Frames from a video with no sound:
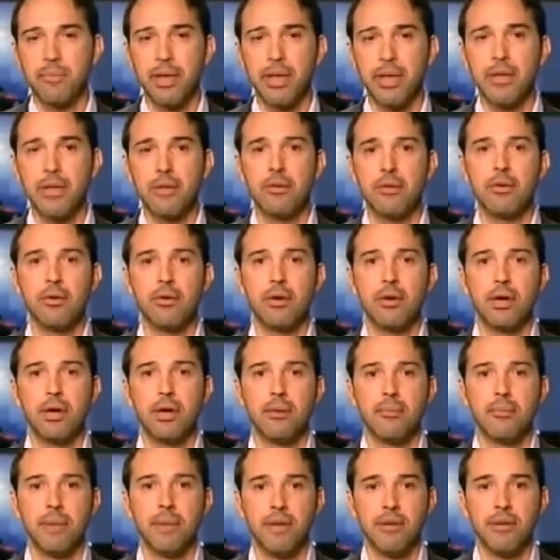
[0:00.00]
pelvic pain
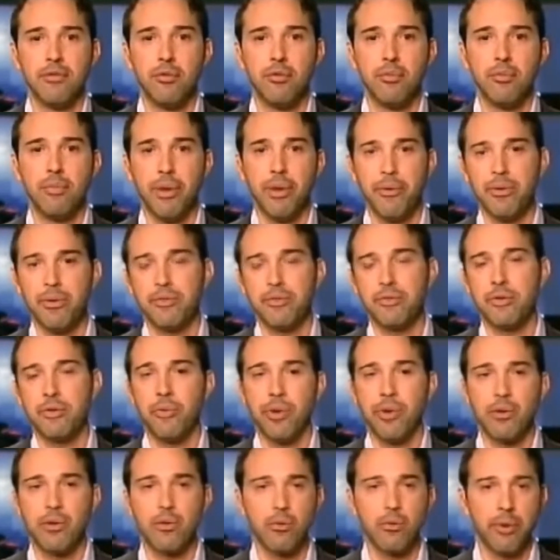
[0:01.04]
or painful
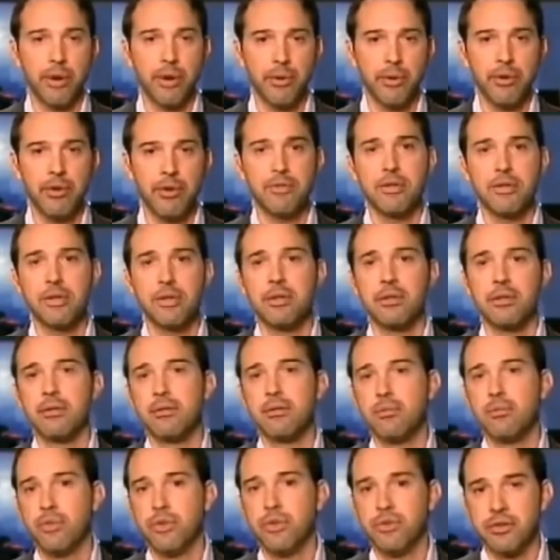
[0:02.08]
periods or irregular periods,
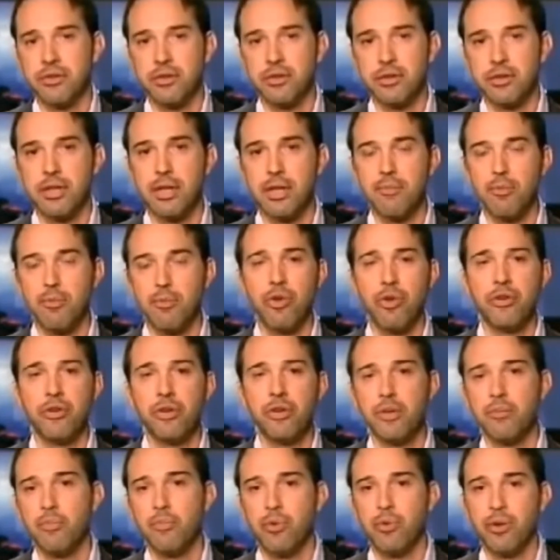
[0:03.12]
which at that
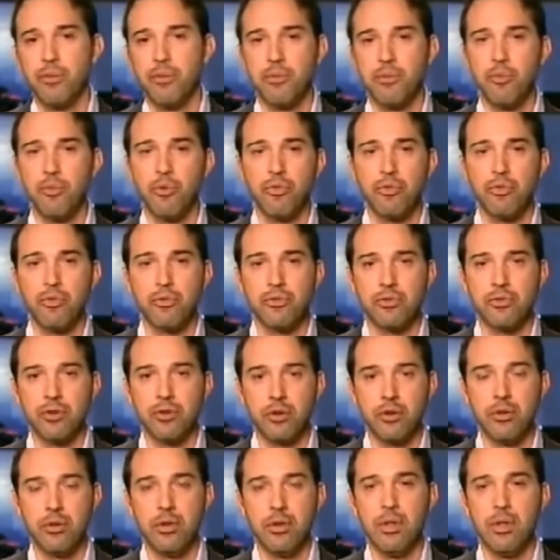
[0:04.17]
point you can put them in birth
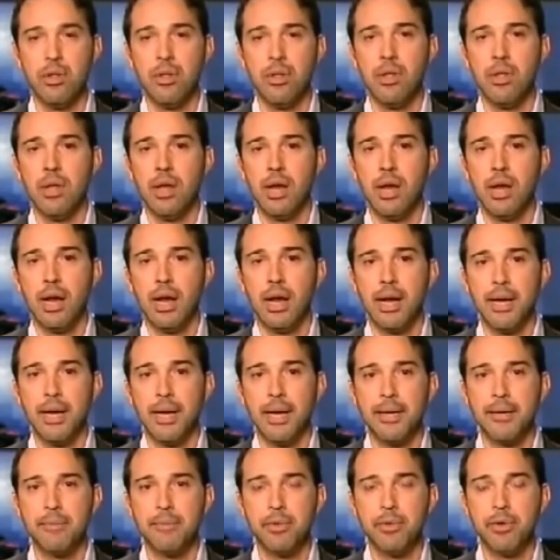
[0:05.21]
control.
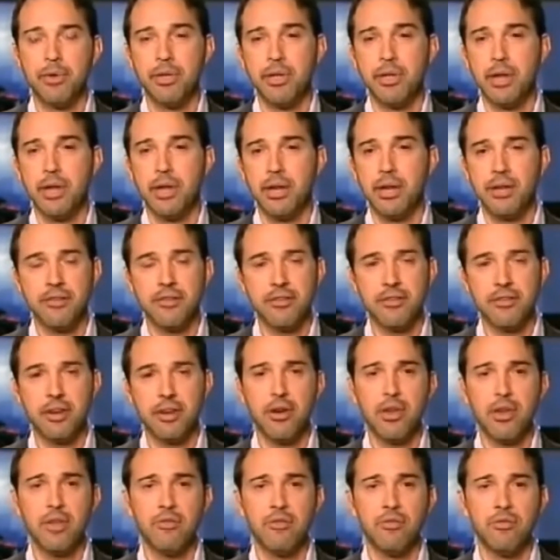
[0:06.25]
But not
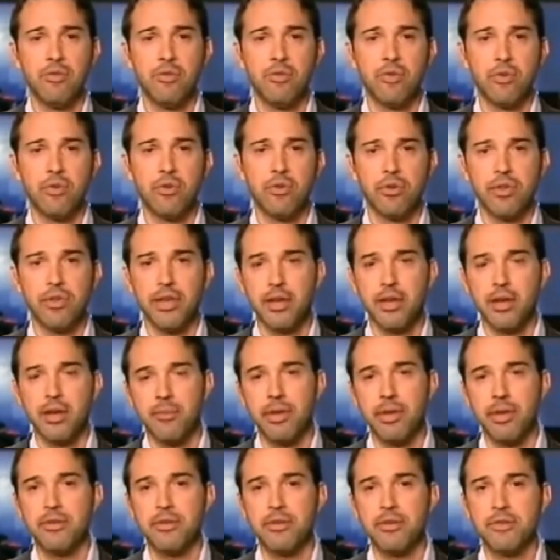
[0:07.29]
necessarily
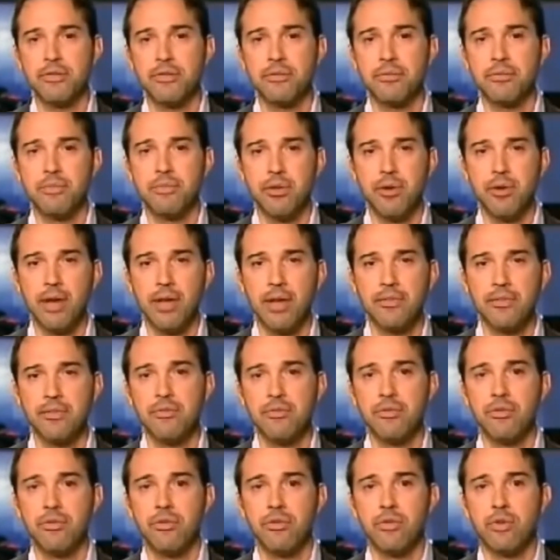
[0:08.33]
they come in just,
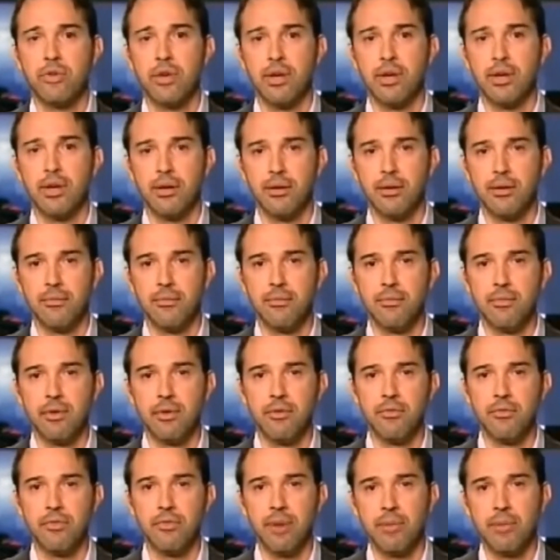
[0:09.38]
asking for
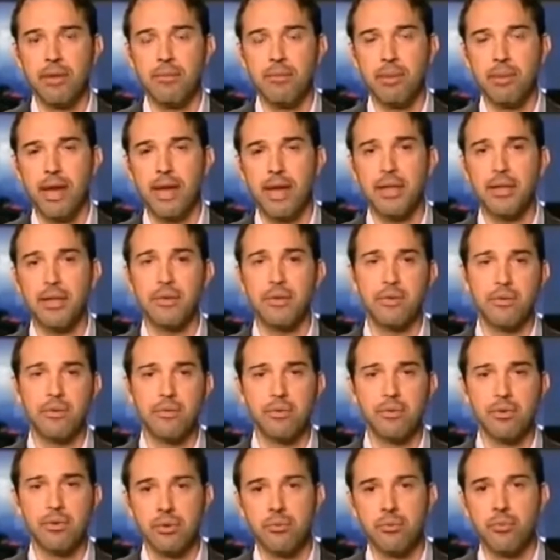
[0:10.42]
or family planning
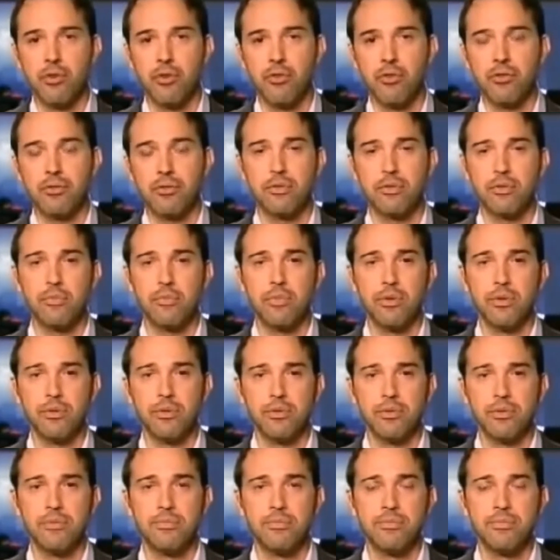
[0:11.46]
or, birth control
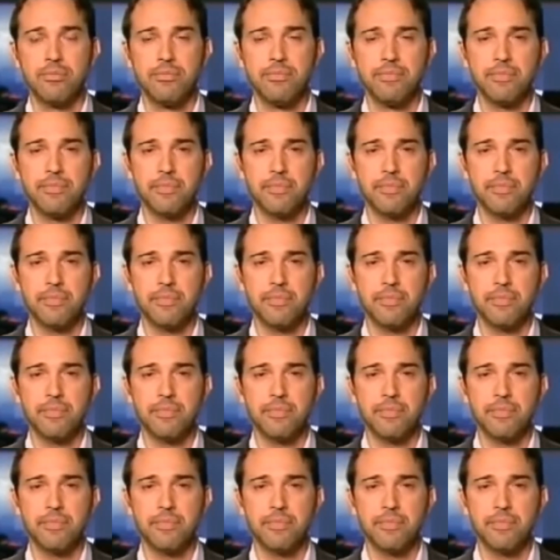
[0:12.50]
pills.